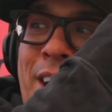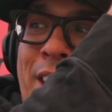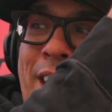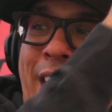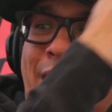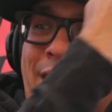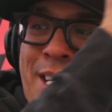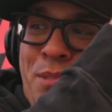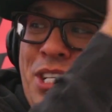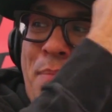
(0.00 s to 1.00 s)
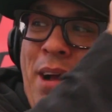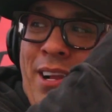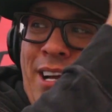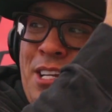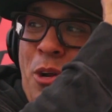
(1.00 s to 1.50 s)
I got some shit in my
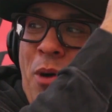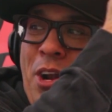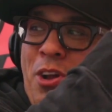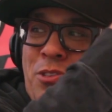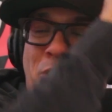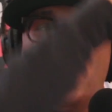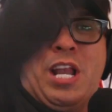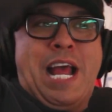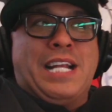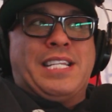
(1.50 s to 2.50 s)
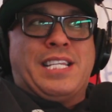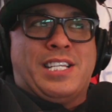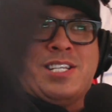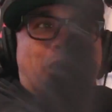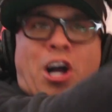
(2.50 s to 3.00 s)
closet you don't want to know. So
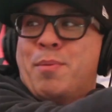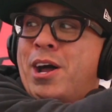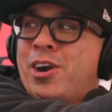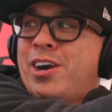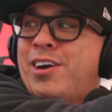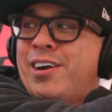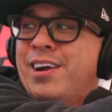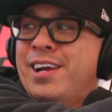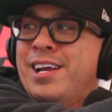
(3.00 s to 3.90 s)
let's talk about her.